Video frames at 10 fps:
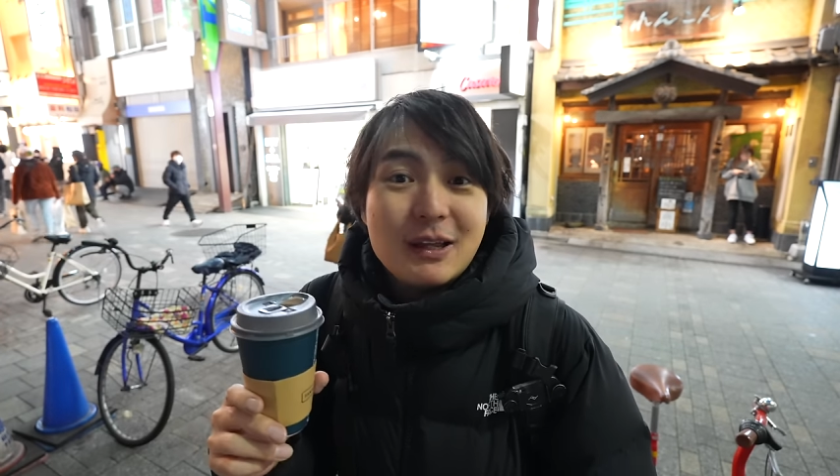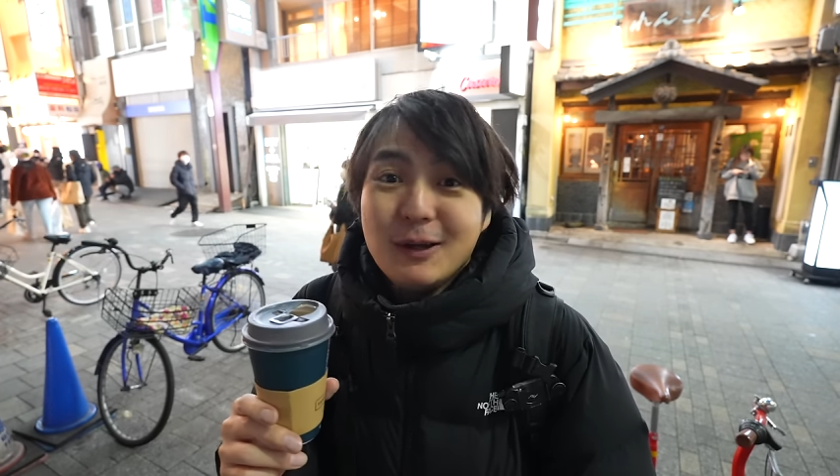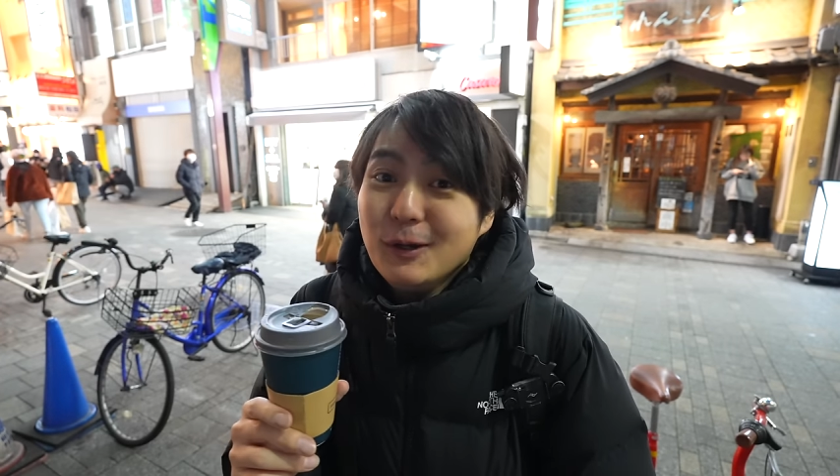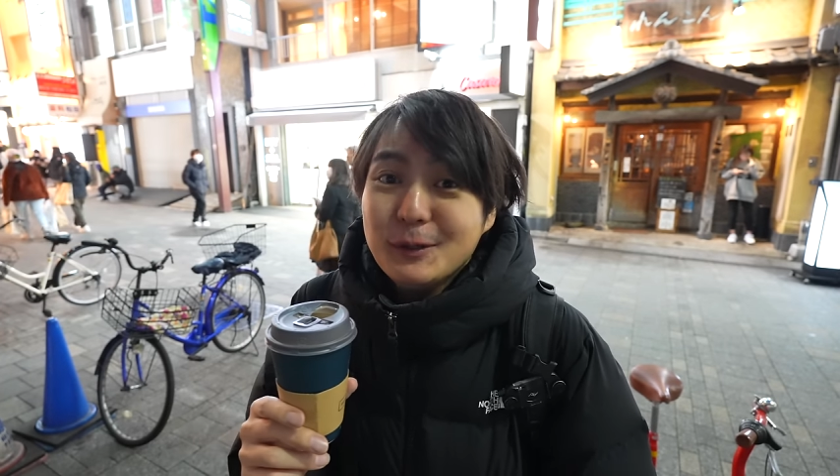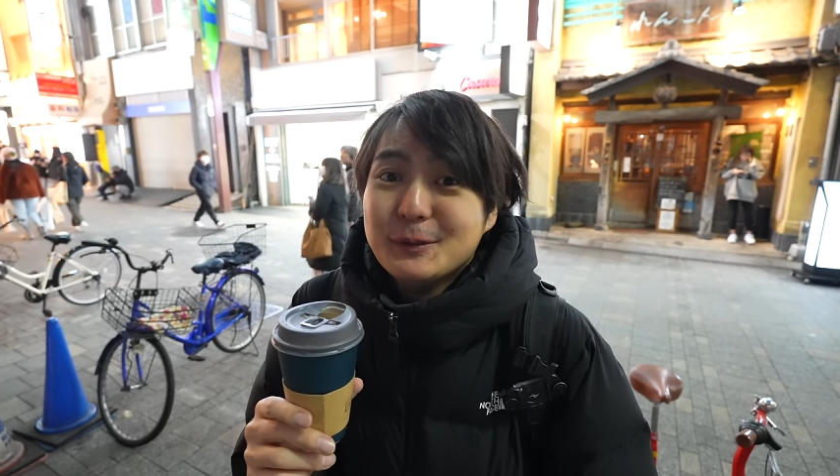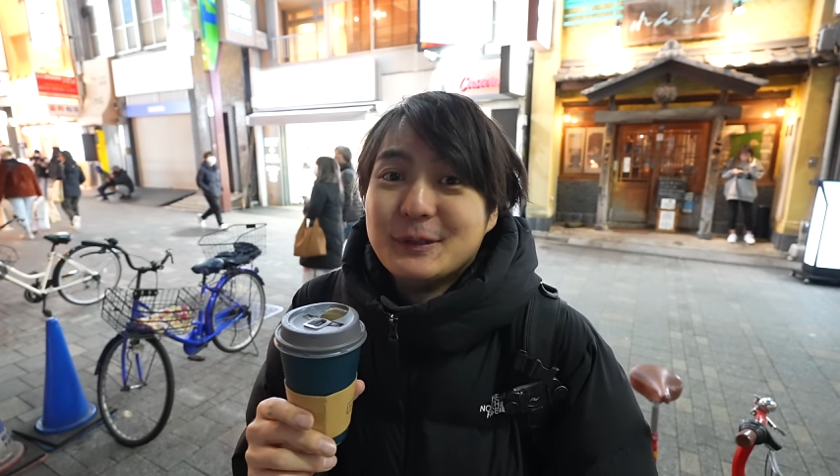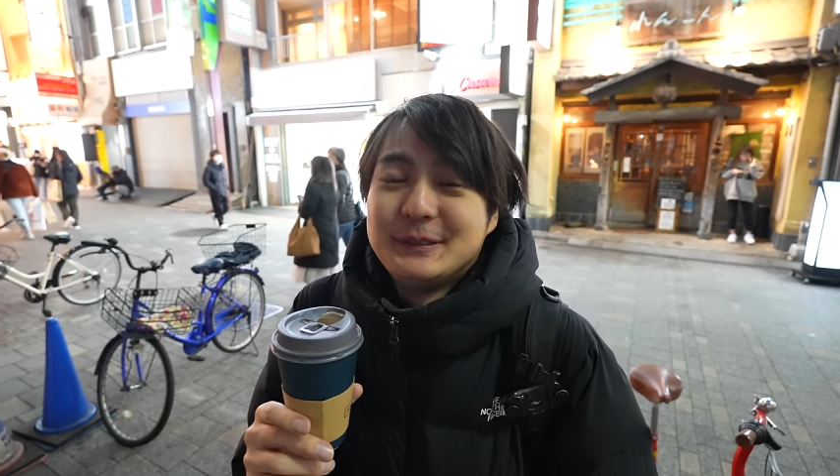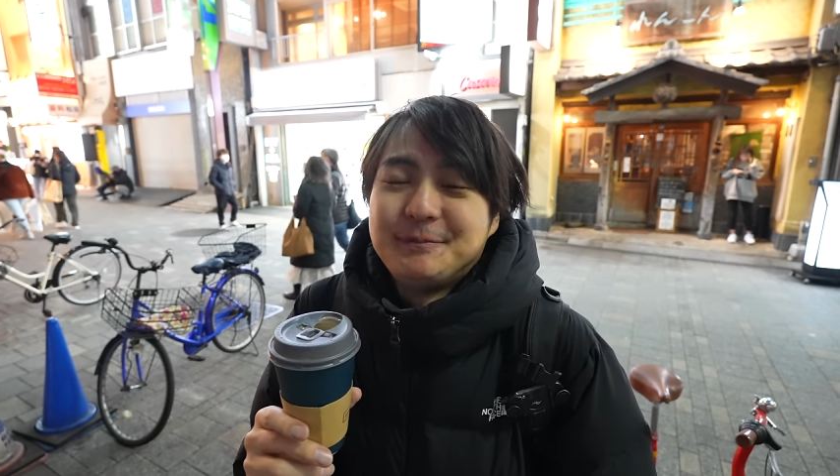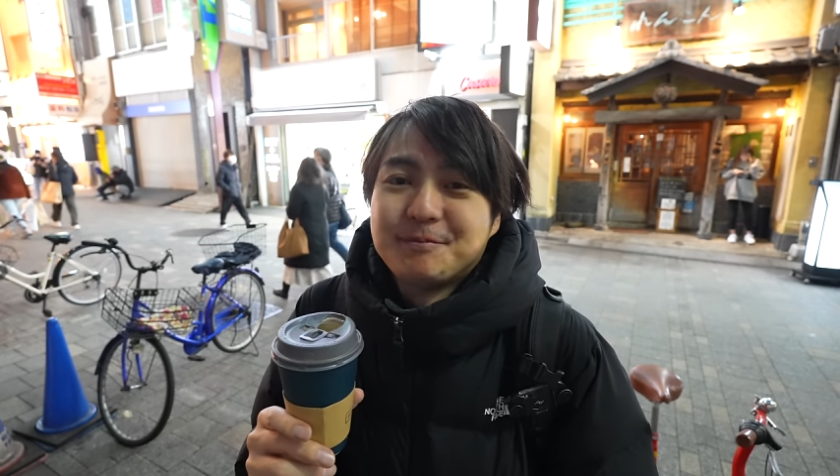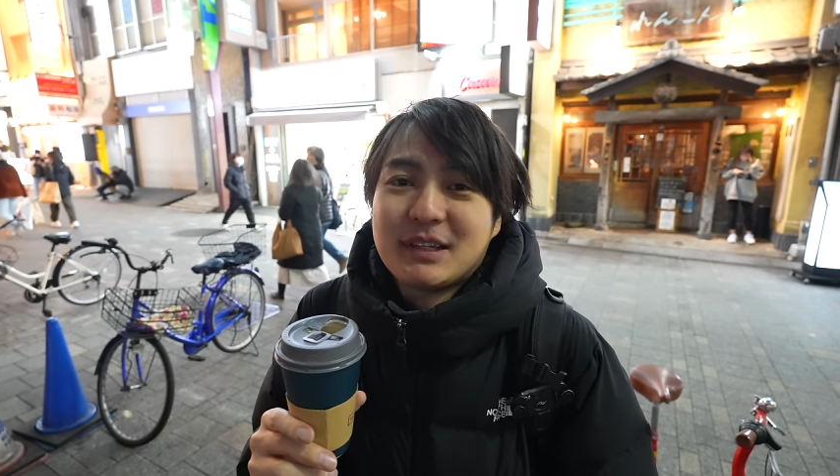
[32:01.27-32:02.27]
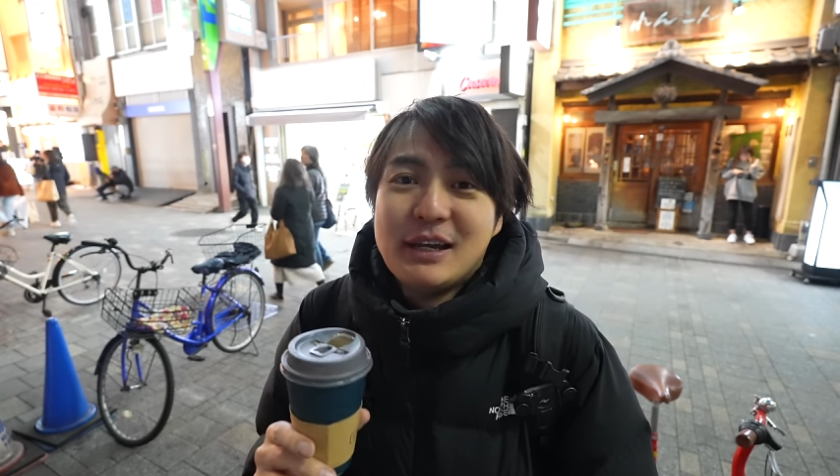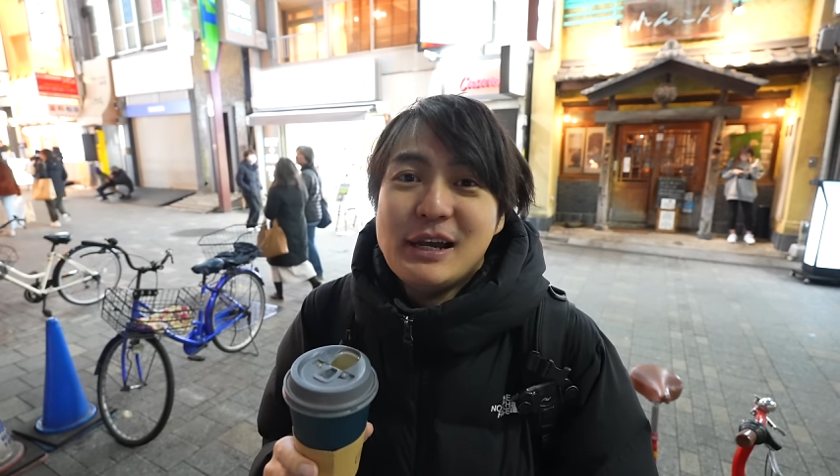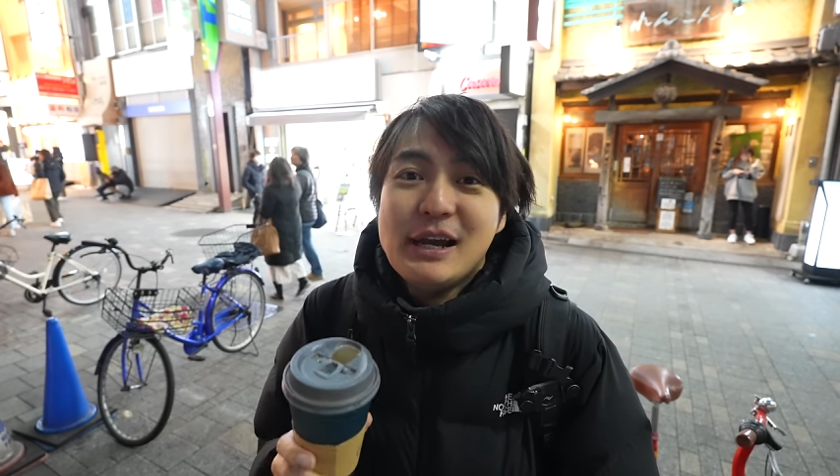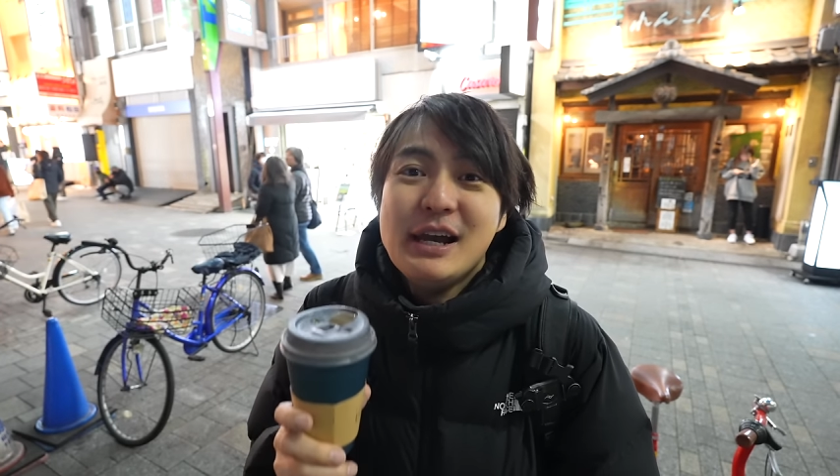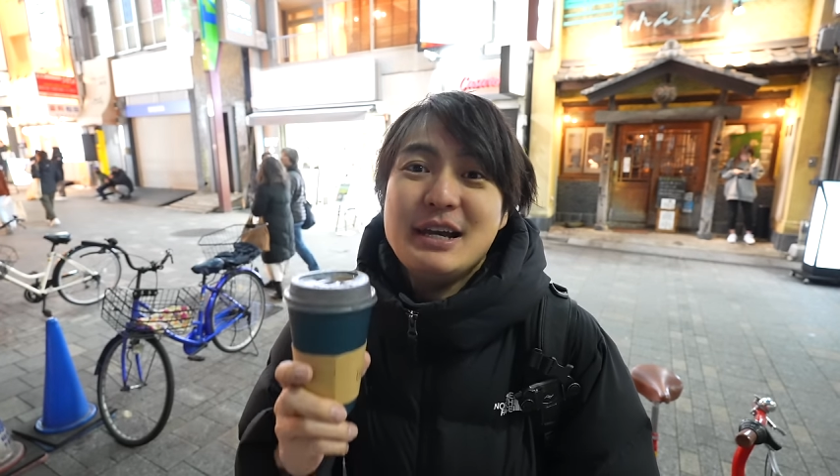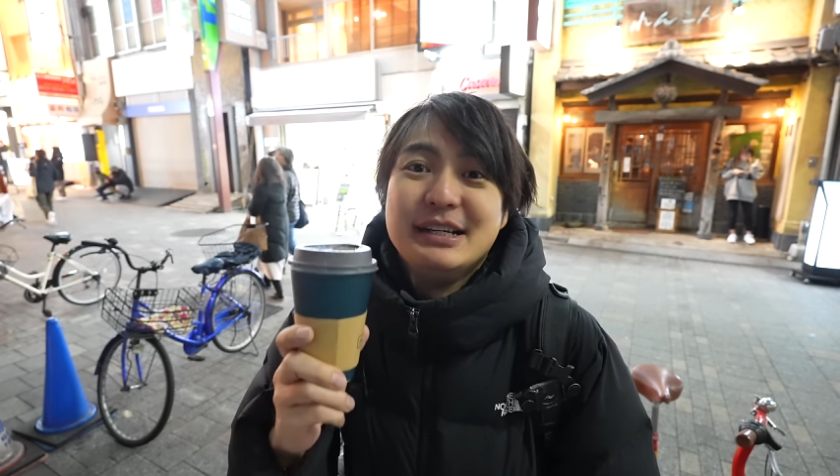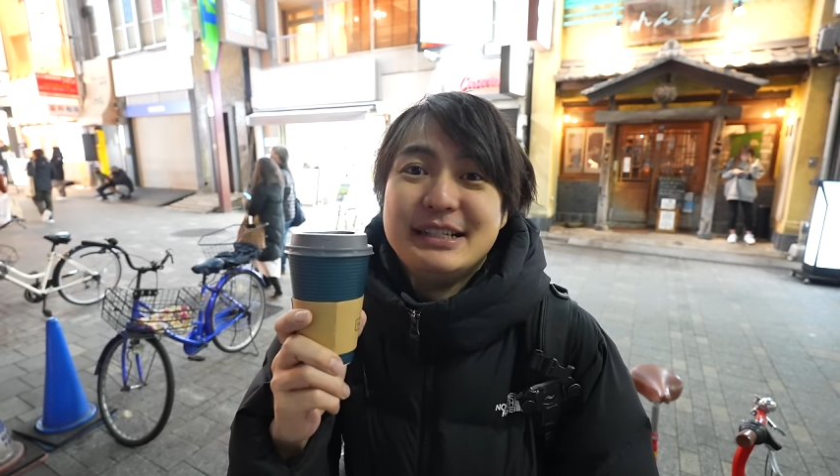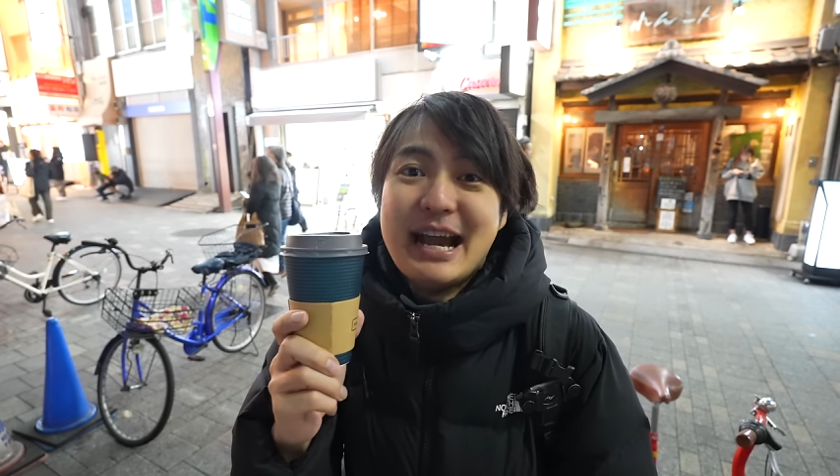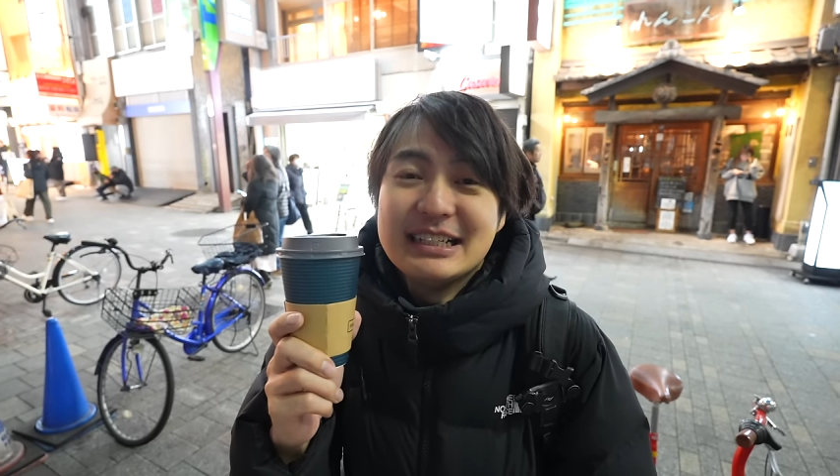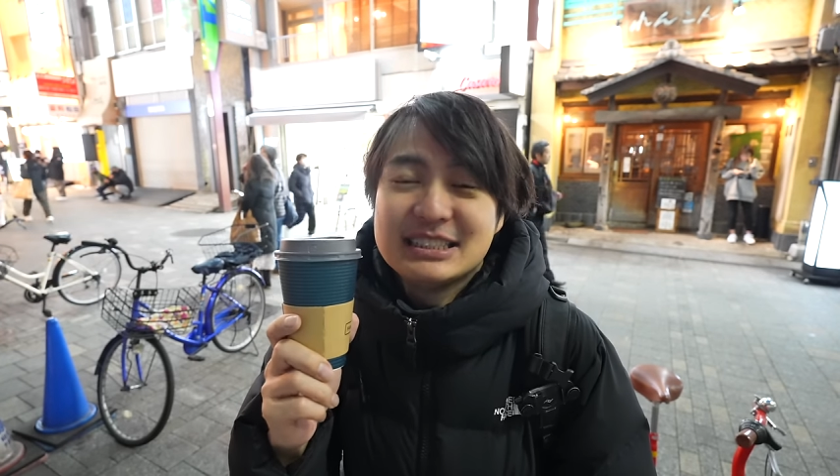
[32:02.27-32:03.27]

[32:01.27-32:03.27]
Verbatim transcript: Oh. Yeah,